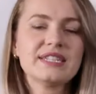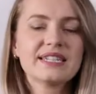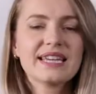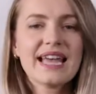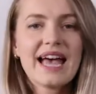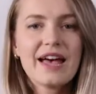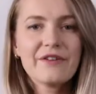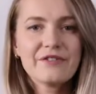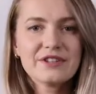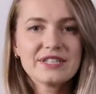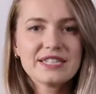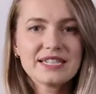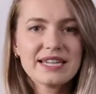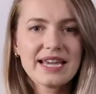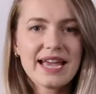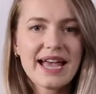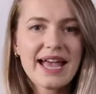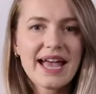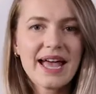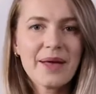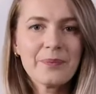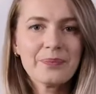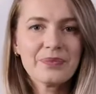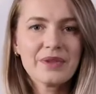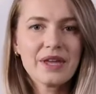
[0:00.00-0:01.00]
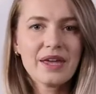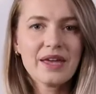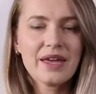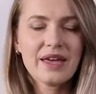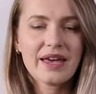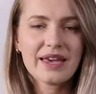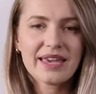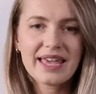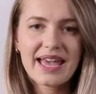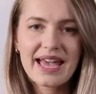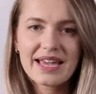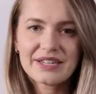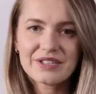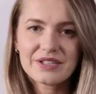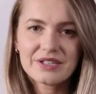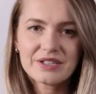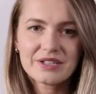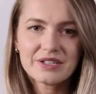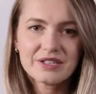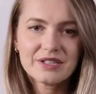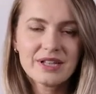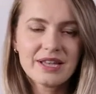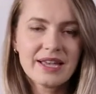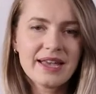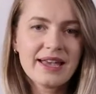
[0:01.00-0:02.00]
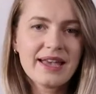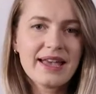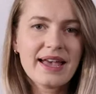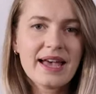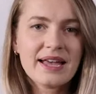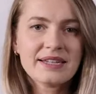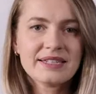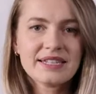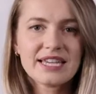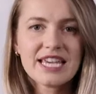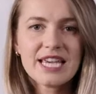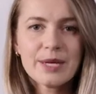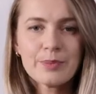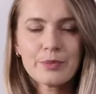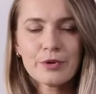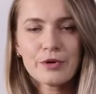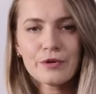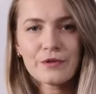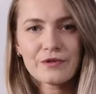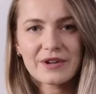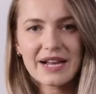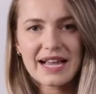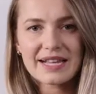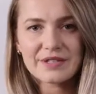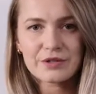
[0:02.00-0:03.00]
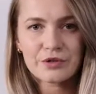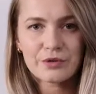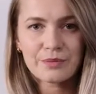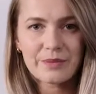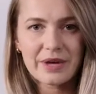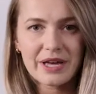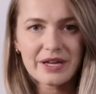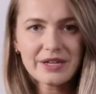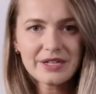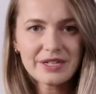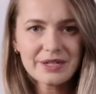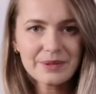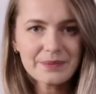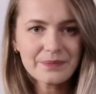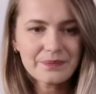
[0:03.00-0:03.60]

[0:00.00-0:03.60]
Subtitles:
a cafetiere, a kettle, and a heat-proof glass or mug.